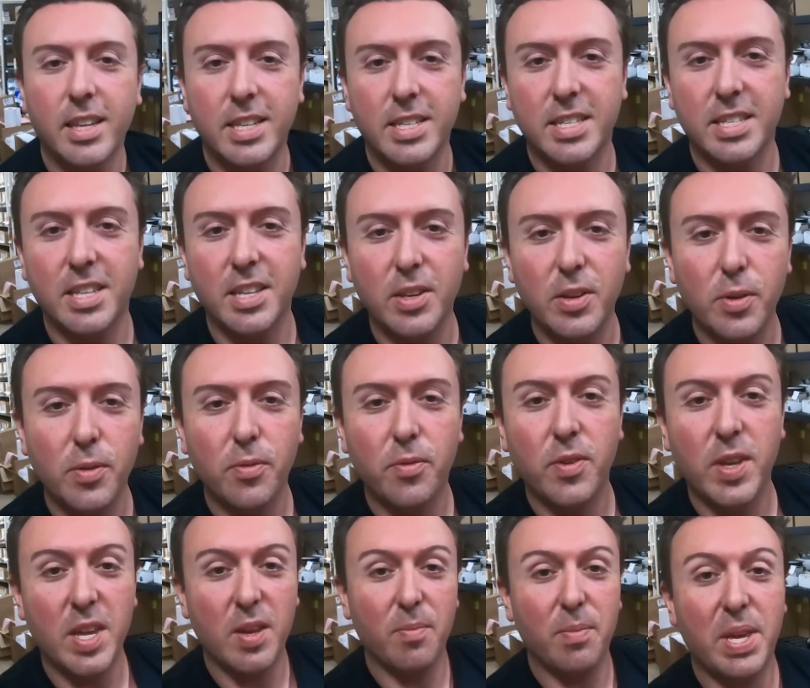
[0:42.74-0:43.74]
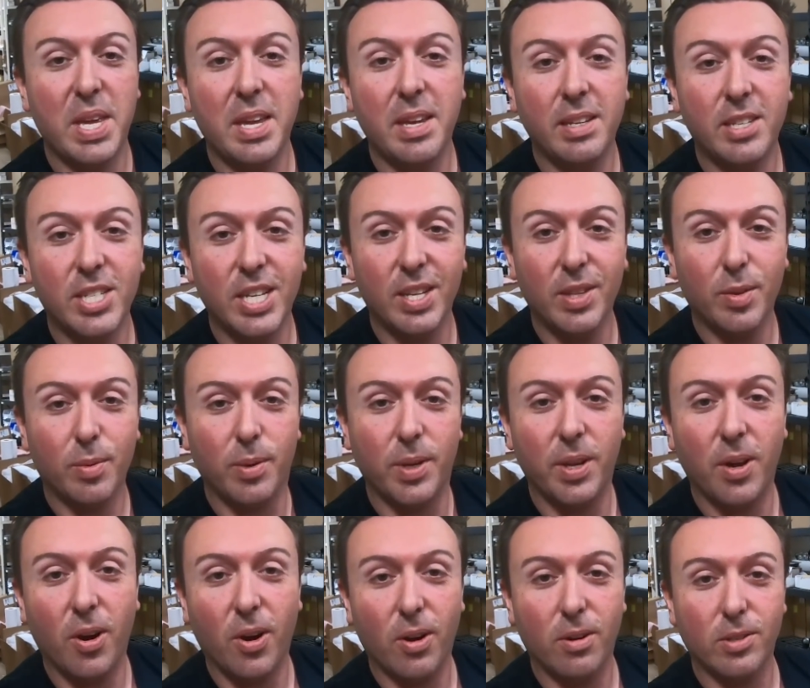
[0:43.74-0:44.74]
This is the new VMP
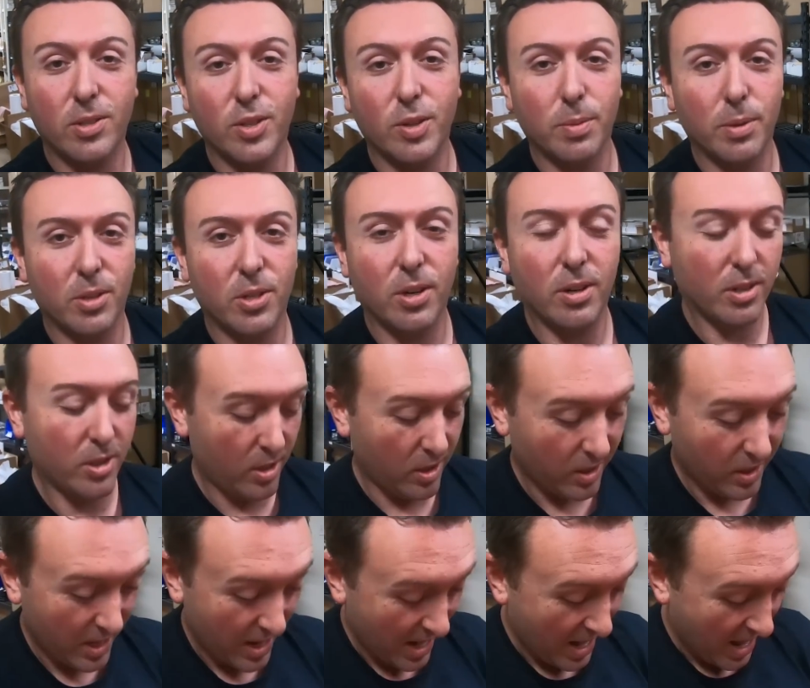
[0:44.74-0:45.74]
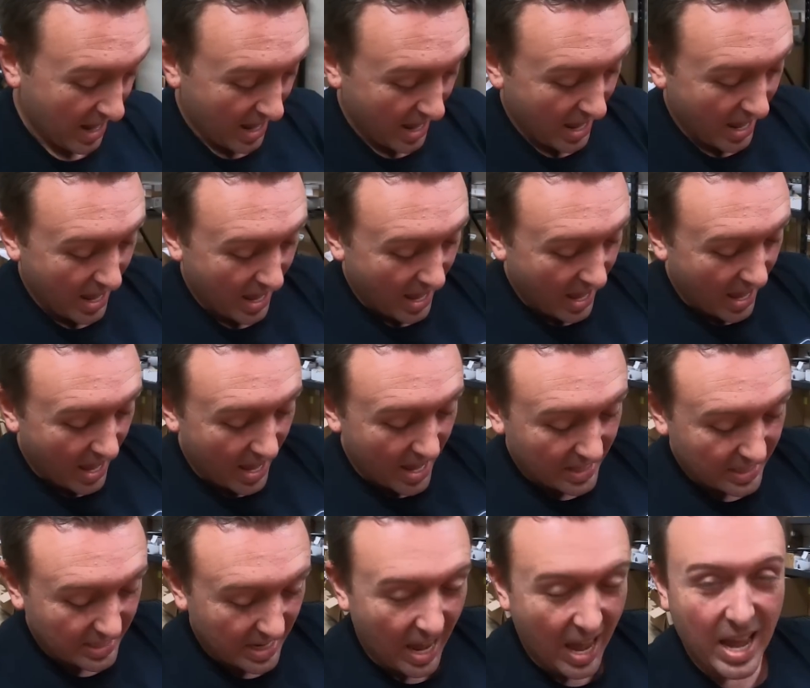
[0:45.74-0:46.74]
Gen3R supercharger.
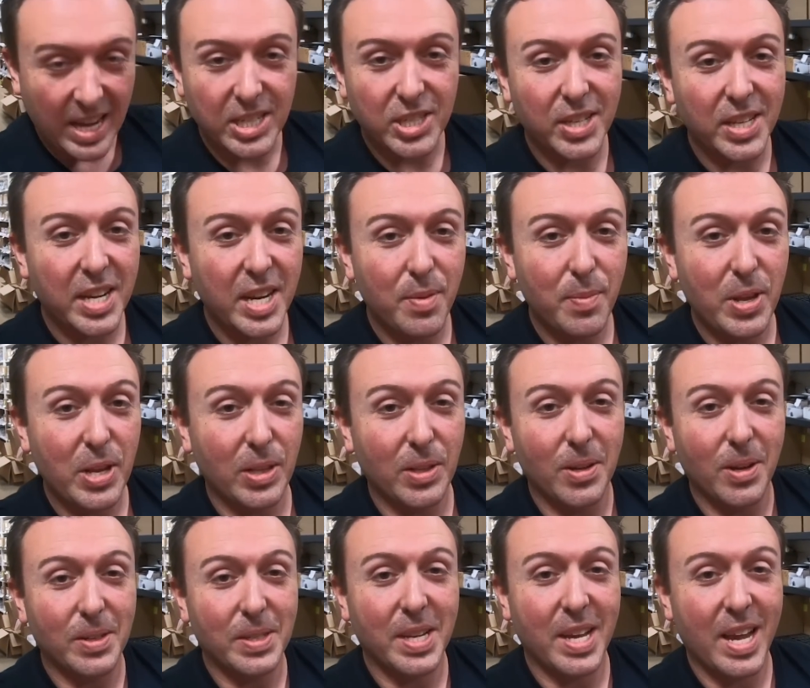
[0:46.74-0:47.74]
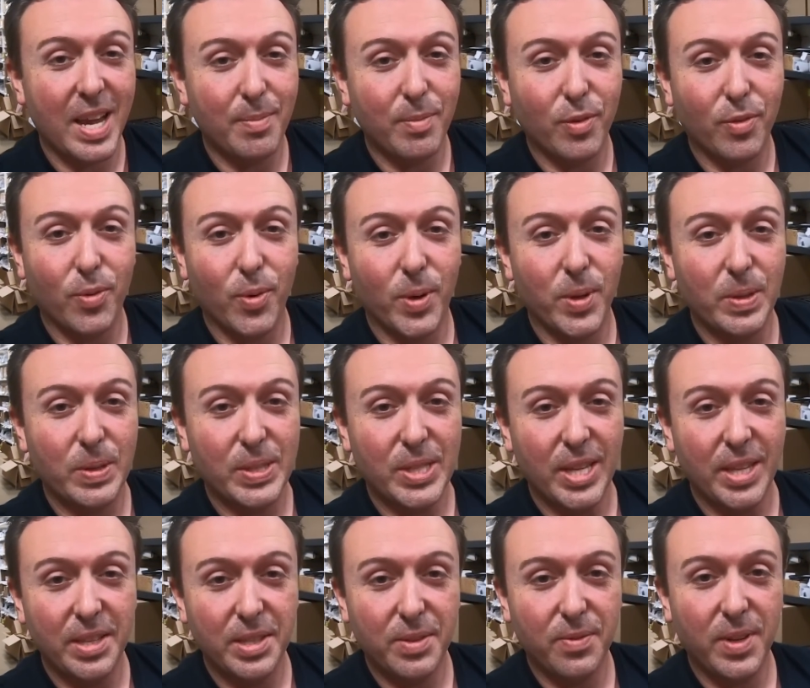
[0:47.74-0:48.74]
It's actually gonna be a long time before you
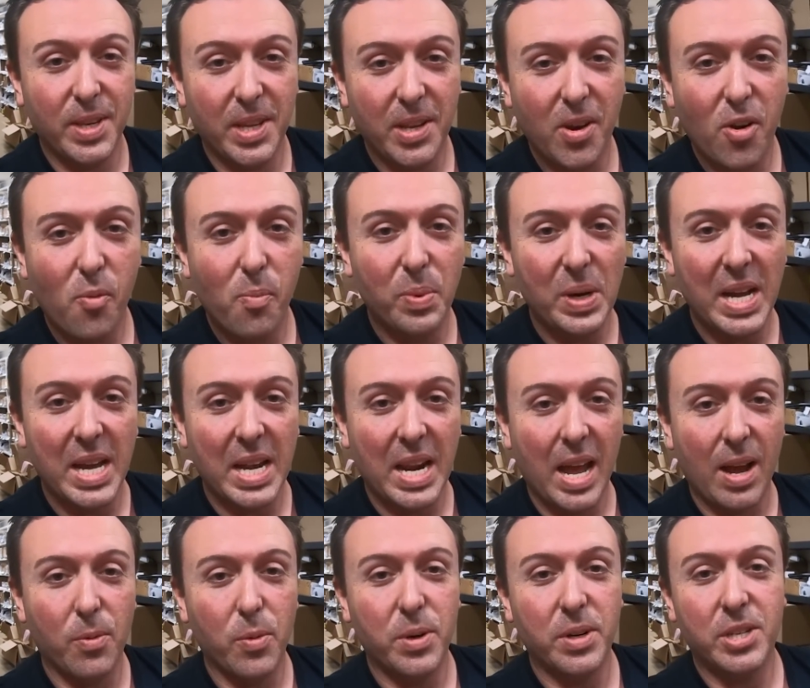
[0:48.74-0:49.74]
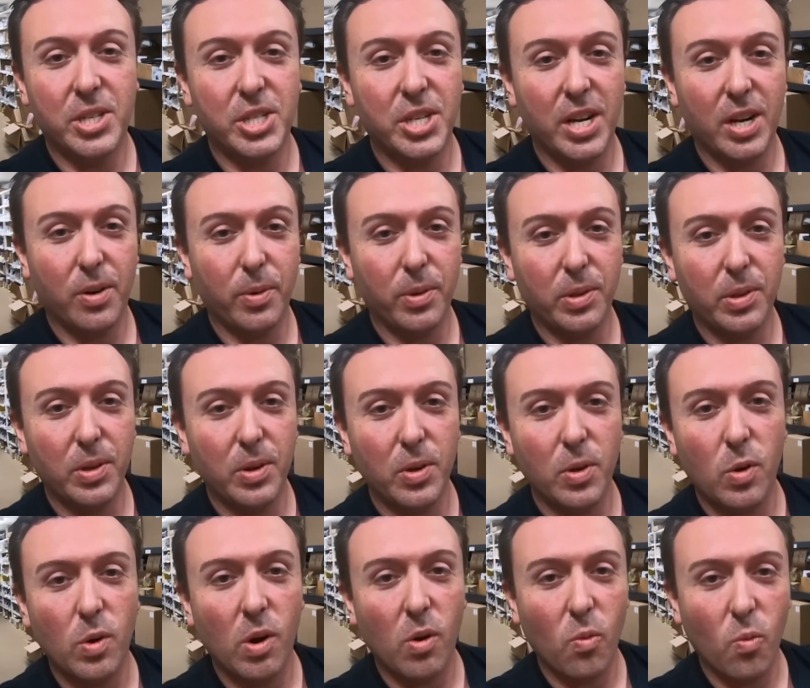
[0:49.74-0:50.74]
see this video, but I wanted to share with
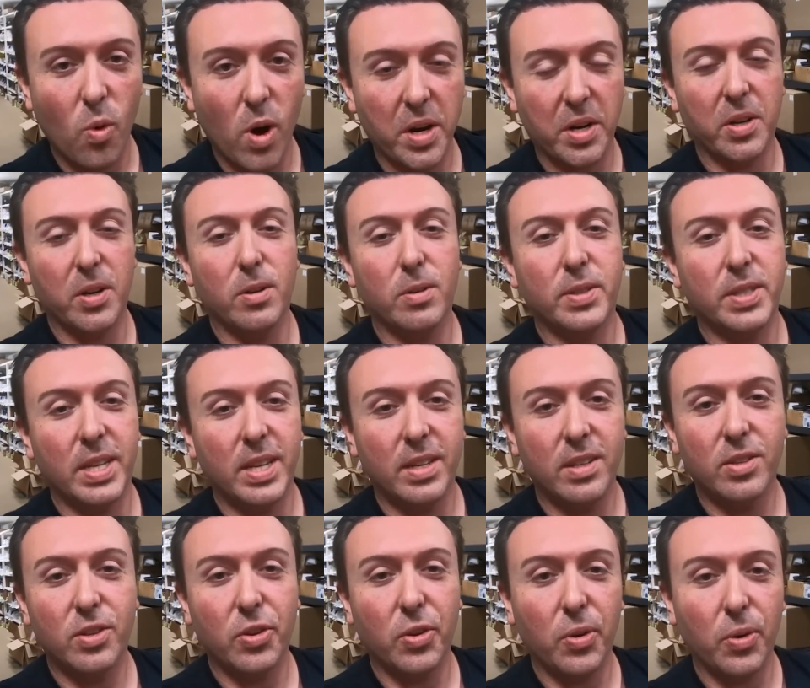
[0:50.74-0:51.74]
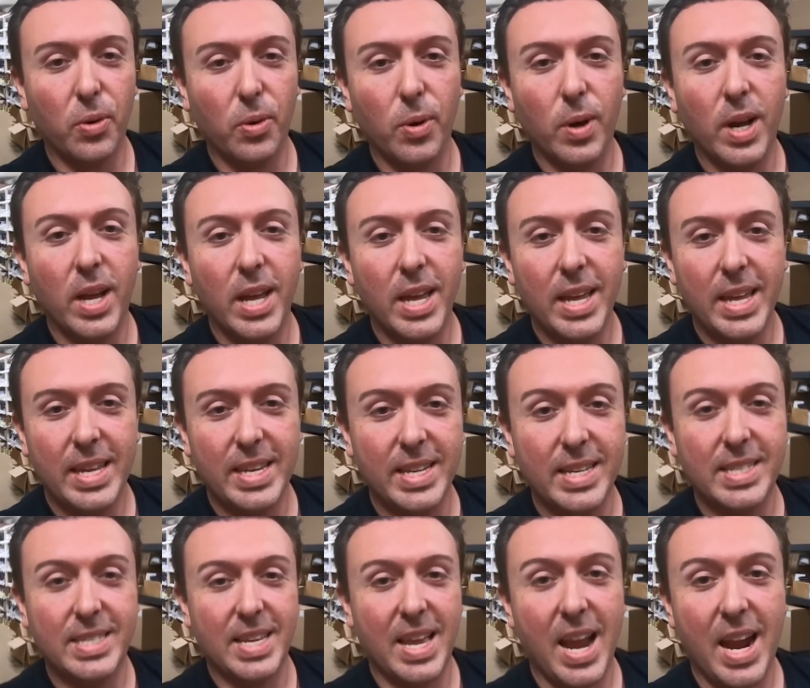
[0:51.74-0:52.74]
you what goes into
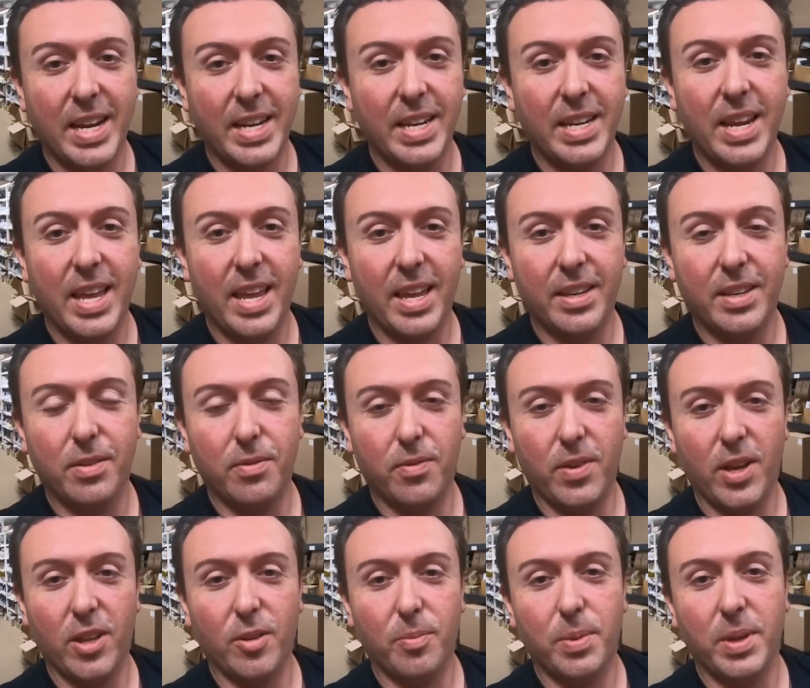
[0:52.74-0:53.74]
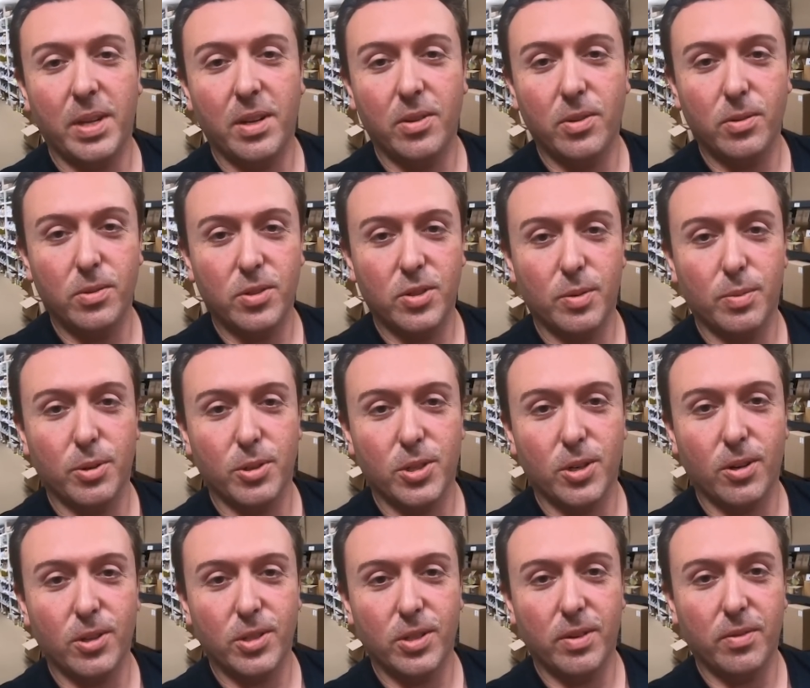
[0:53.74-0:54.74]
designing and developing a new
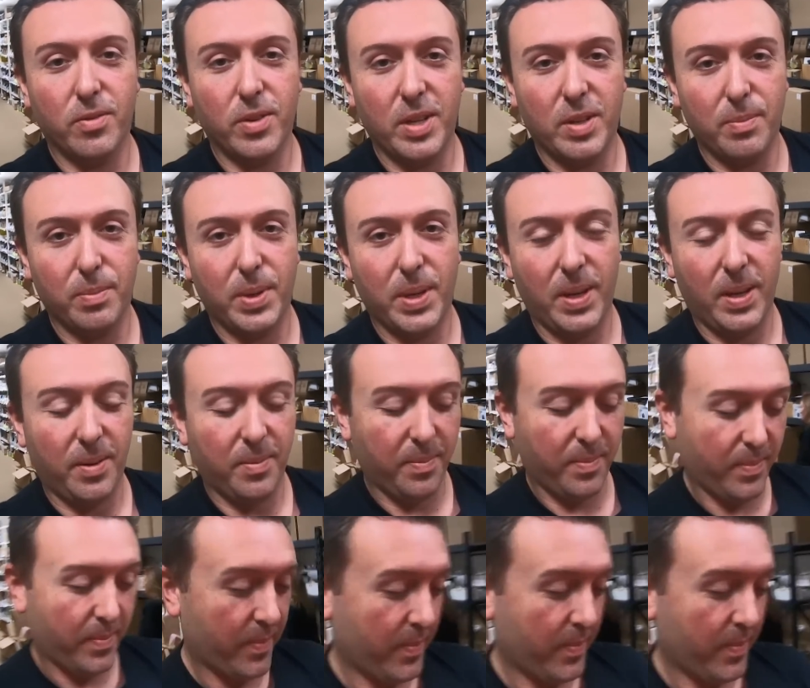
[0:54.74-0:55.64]
supercharger at VMP.